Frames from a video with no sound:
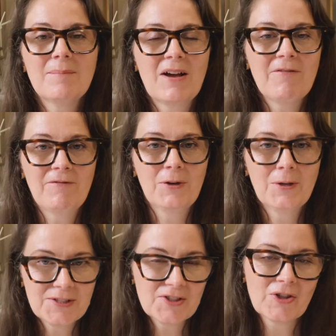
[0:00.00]
my
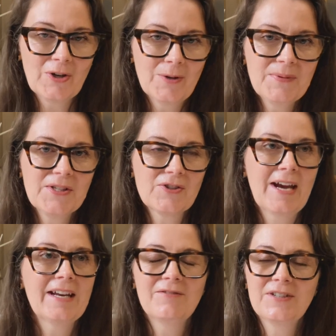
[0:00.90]
first job
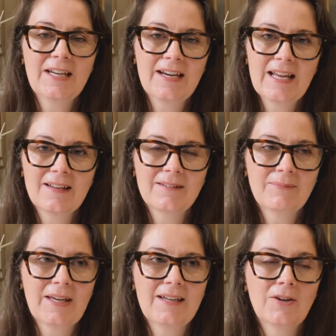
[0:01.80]
straight after getting that